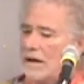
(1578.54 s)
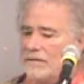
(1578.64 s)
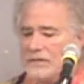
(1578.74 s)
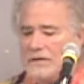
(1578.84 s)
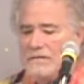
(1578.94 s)

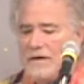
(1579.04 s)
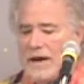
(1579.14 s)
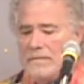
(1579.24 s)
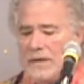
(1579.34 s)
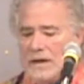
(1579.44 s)
left the
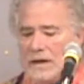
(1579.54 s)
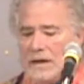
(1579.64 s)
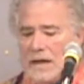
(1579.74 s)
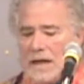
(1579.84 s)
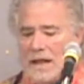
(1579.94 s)
family,
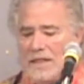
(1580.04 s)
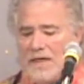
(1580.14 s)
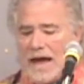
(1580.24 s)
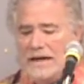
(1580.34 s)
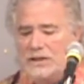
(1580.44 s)

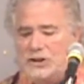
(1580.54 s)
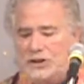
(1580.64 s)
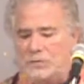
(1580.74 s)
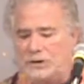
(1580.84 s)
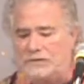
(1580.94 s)
that
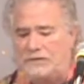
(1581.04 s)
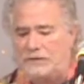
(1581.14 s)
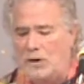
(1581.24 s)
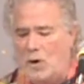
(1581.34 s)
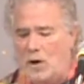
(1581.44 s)
she was
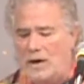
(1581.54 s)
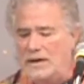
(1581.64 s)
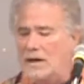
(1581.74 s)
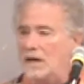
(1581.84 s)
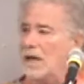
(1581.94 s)

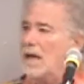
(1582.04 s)
flawed